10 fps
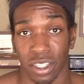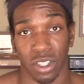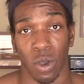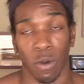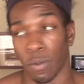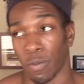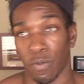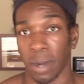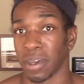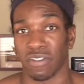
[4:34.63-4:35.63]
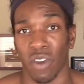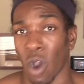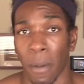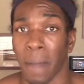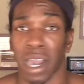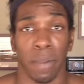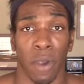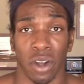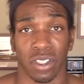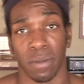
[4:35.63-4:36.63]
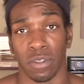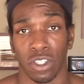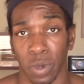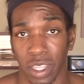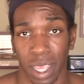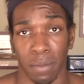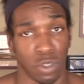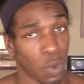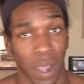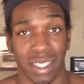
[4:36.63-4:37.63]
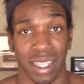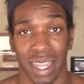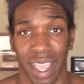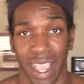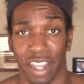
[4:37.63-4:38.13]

So pretty much for all my body parts, I'm doing them twice a day.